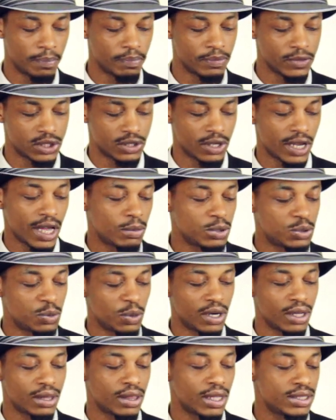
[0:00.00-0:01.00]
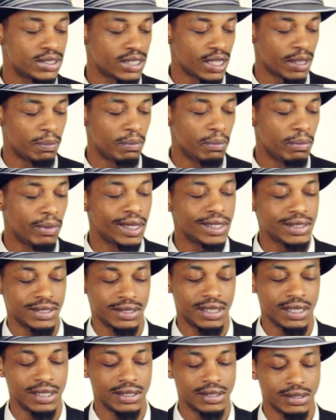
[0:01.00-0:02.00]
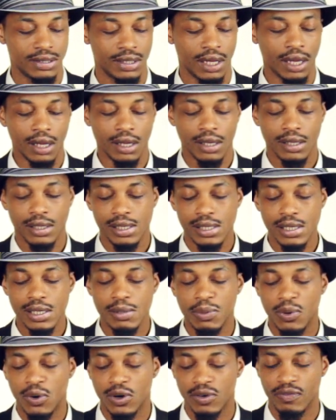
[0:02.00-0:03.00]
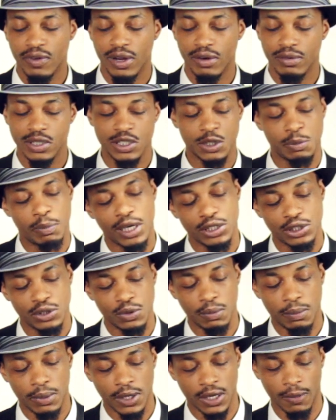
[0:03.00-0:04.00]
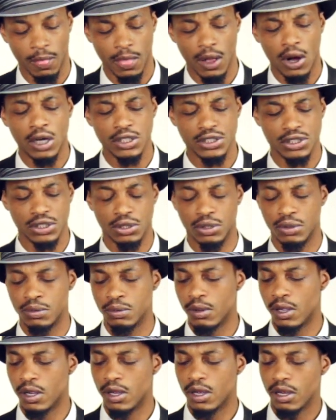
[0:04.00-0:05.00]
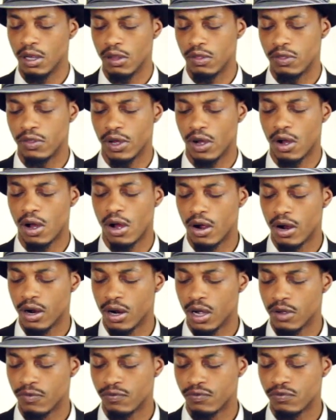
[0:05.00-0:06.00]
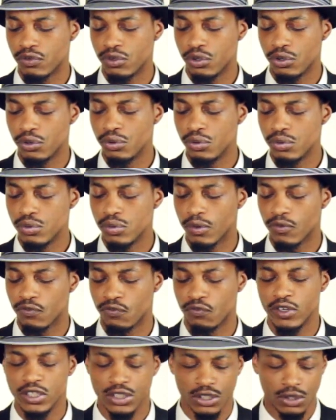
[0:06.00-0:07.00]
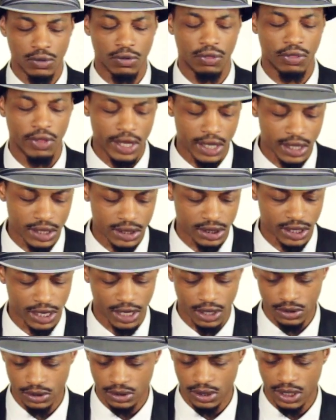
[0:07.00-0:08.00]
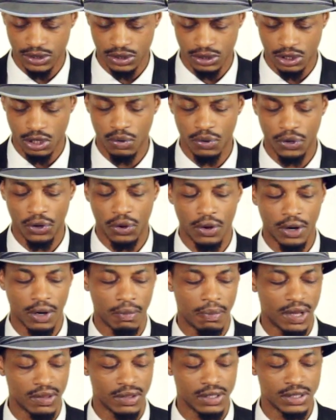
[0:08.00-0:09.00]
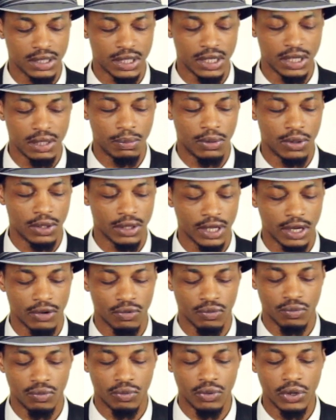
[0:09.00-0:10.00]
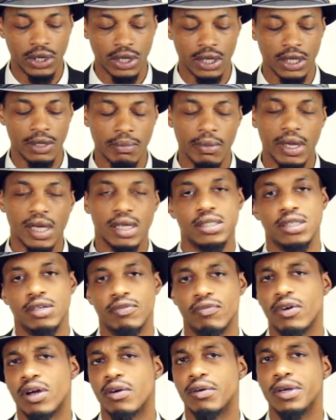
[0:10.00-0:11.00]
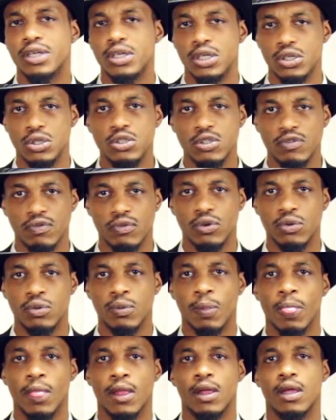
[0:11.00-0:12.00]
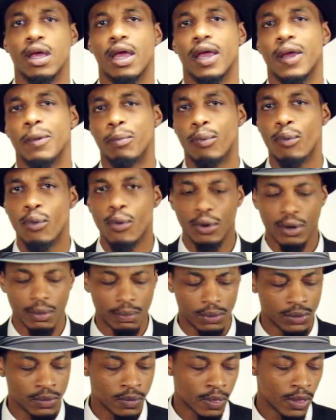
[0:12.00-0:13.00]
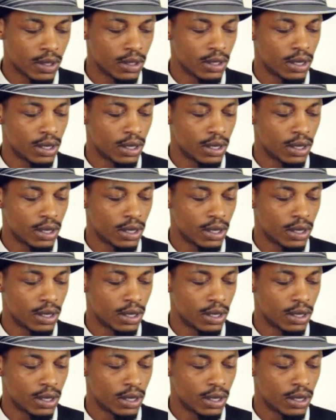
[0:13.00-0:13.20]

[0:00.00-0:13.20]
So that was one of the things that makes this keyboard very special. But also, there are a few physical things that's going on about this keyboard that really makes it very useful and portable.